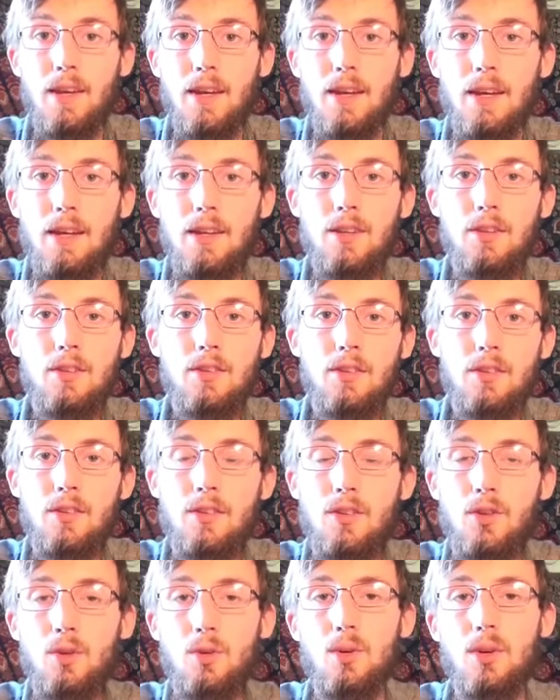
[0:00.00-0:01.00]
is
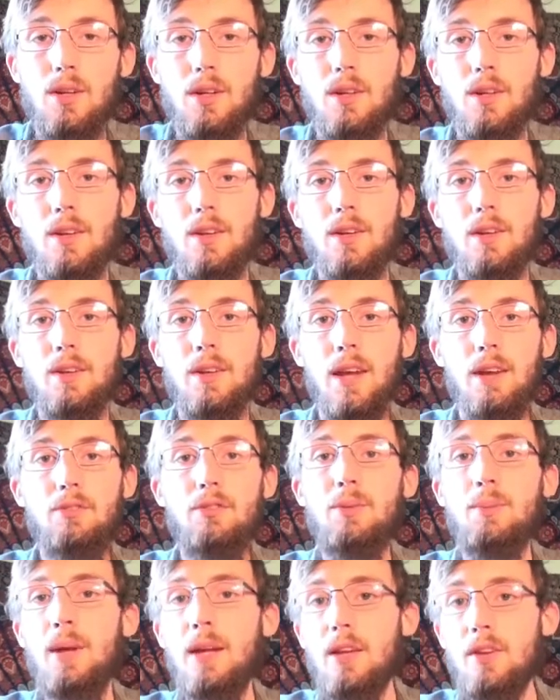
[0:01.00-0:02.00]
to
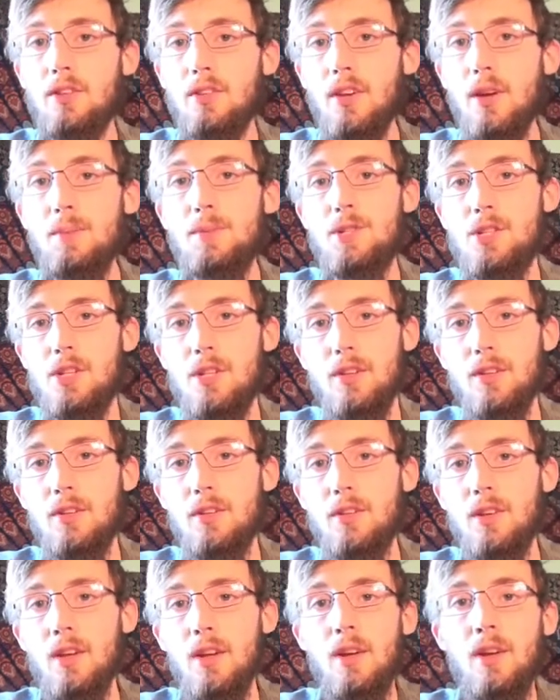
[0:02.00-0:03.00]
never make
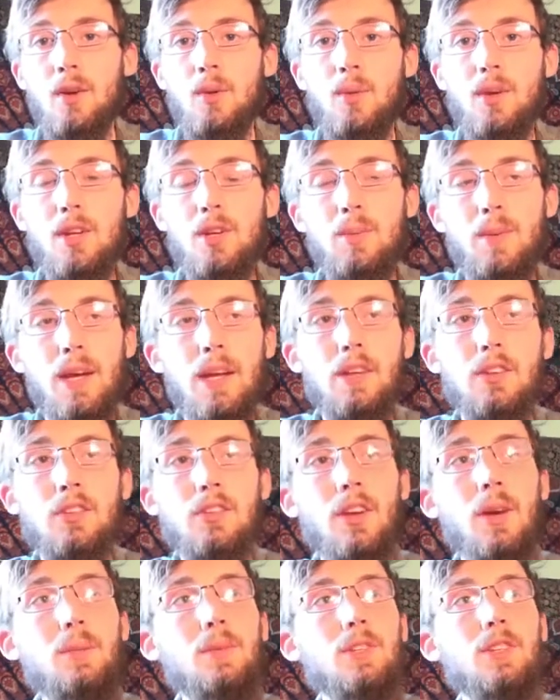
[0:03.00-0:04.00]
assumptions. When you make
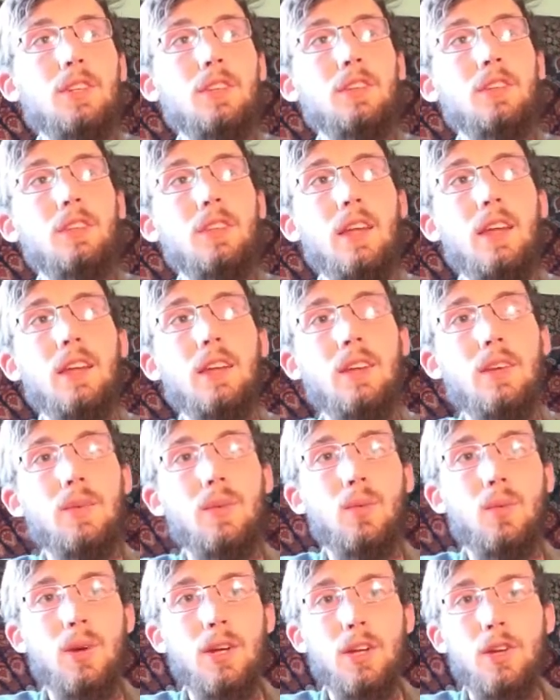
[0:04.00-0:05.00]
assumptions, then
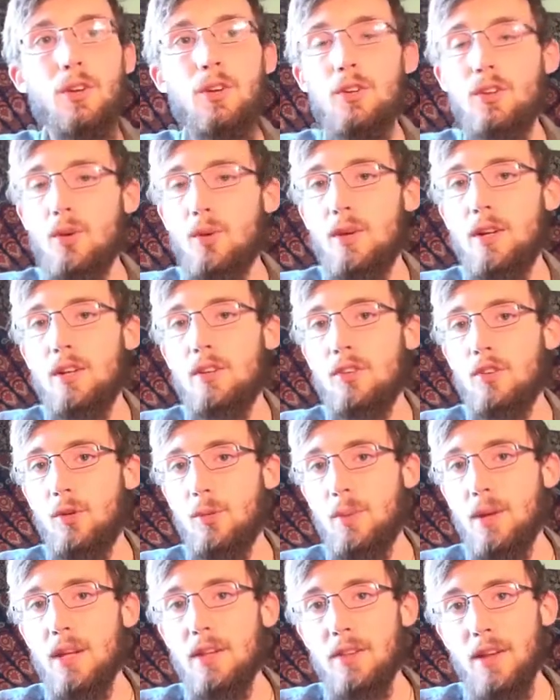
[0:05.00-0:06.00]
what you're doing is you're
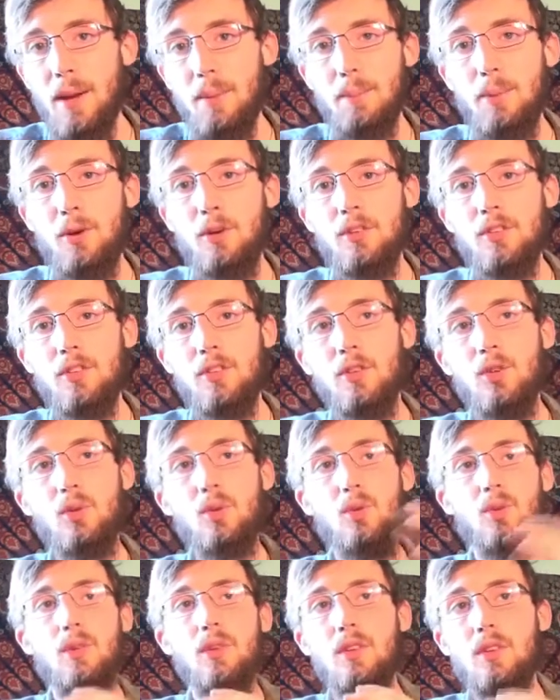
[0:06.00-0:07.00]
being that person
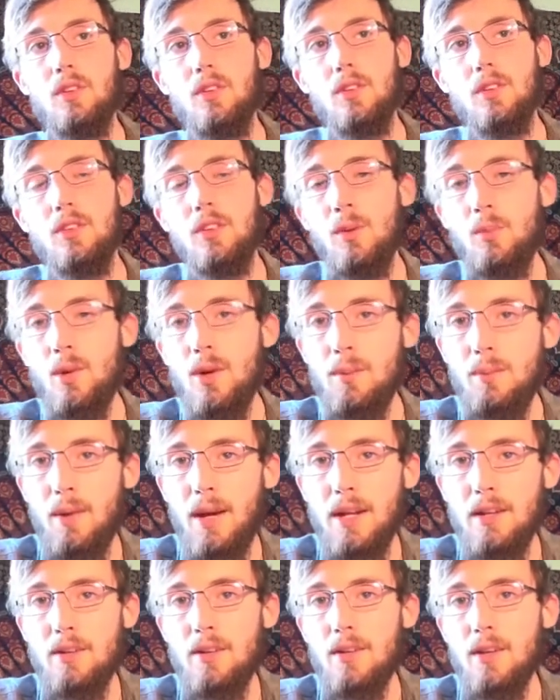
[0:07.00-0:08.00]
who someone
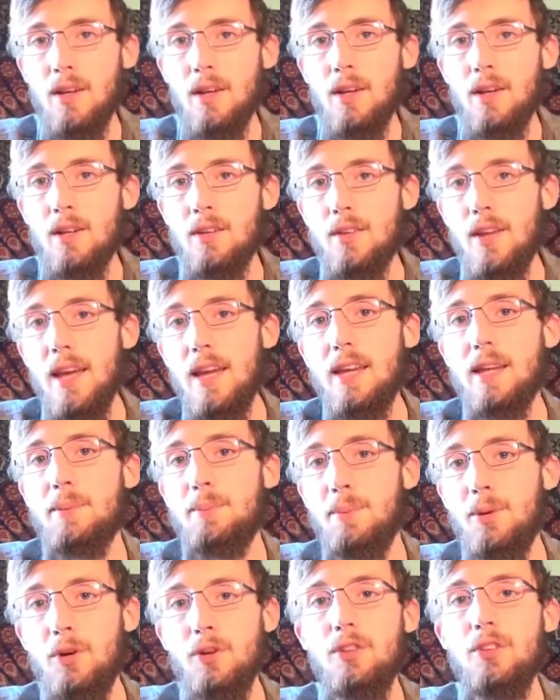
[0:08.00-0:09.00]
might take
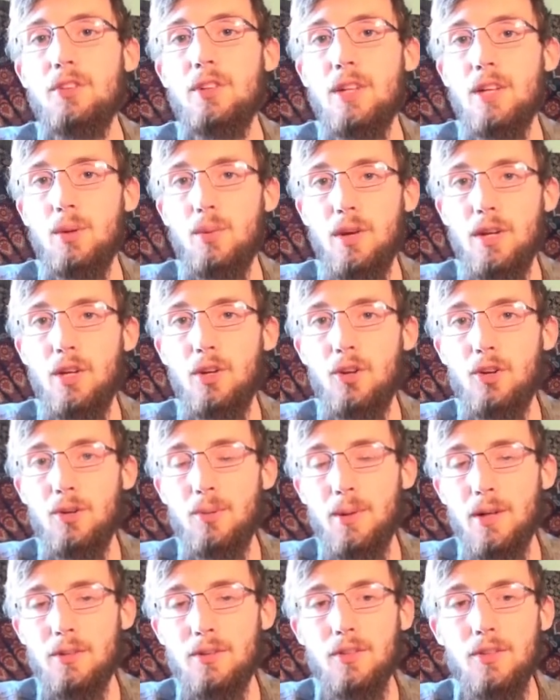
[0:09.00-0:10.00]
it personally, what you're
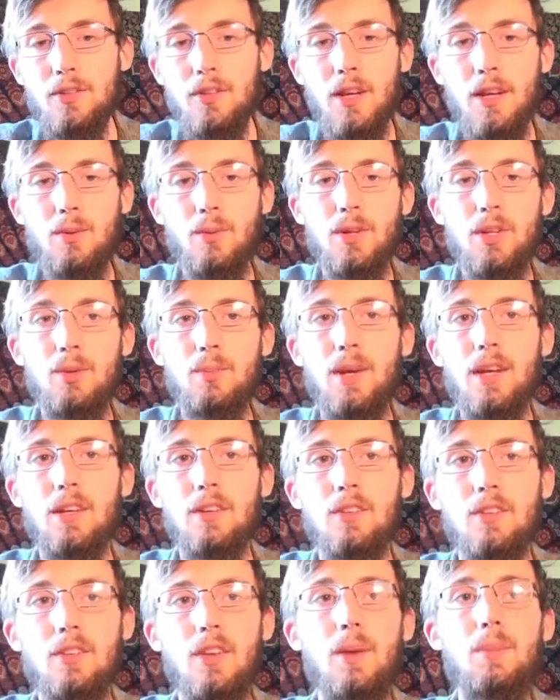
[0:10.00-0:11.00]
about to say. When you make
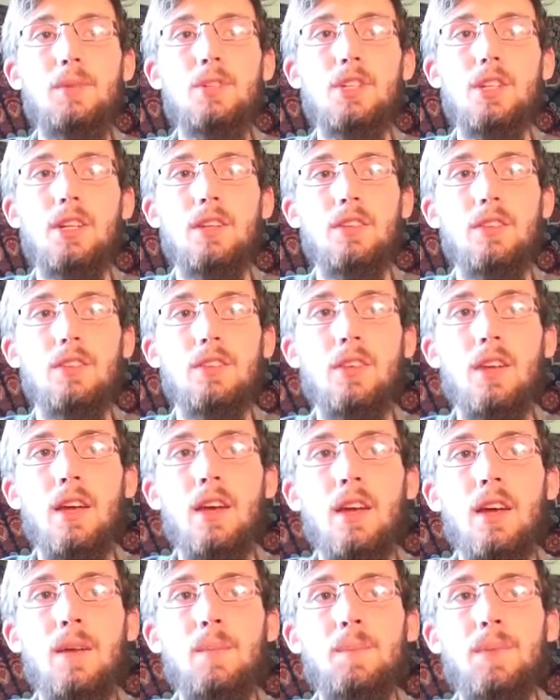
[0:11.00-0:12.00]
assumptions,
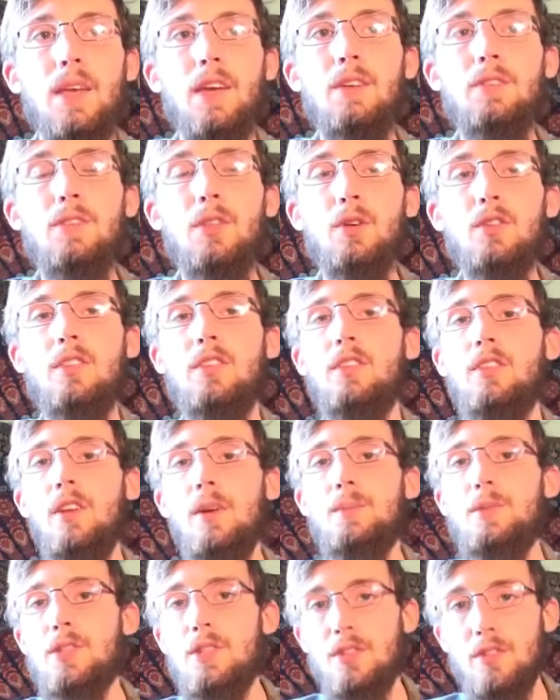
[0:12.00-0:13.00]
if those
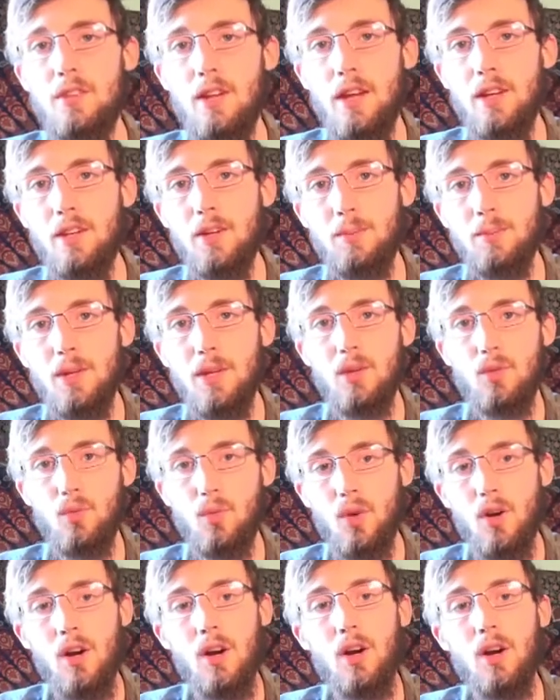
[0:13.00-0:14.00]
assumptions end up being
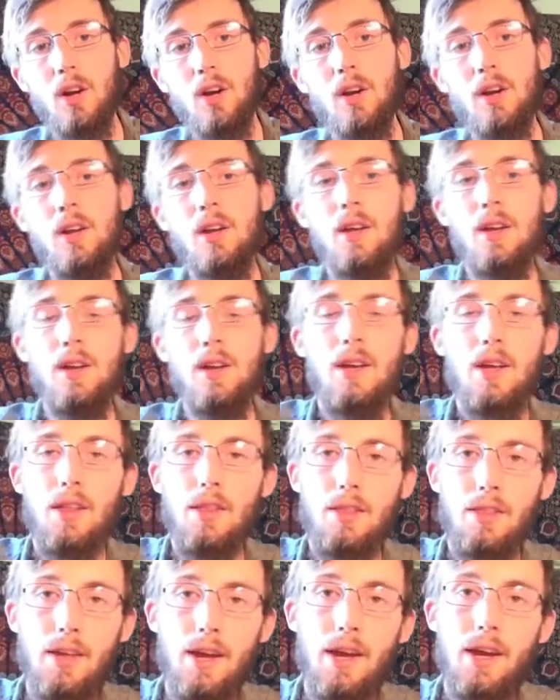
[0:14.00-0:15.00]
wrong,
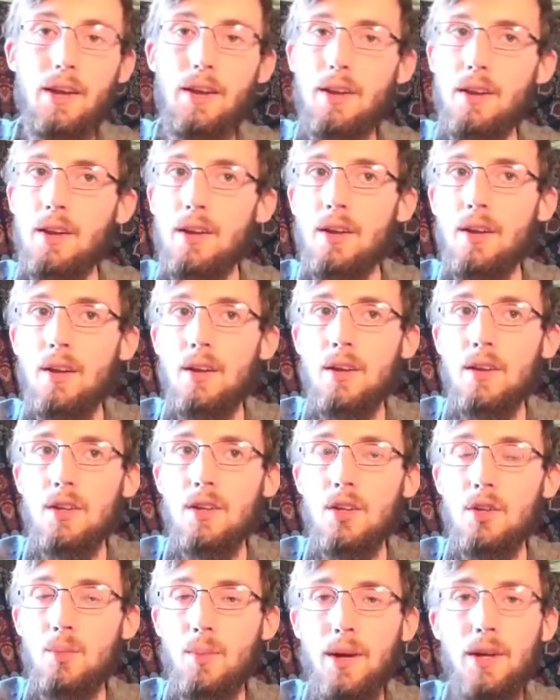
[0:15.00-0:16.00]
then
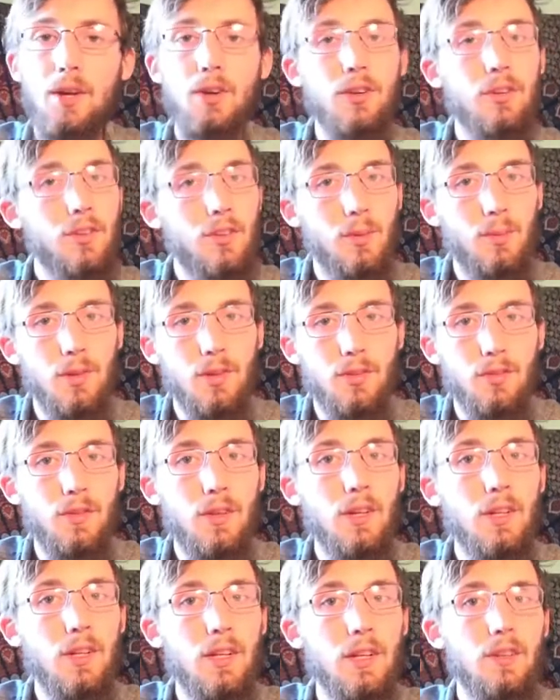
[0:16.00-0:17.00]
you might hurt someone's
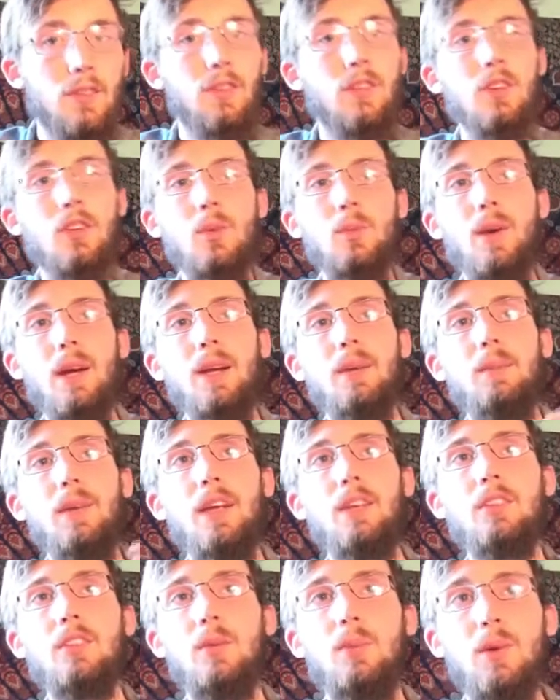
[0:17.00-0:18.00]
feelings. You might
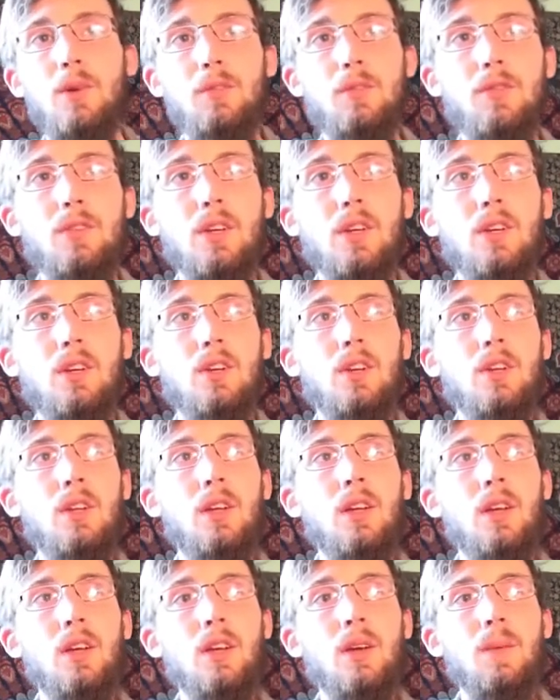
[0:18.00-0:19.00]
make someone feel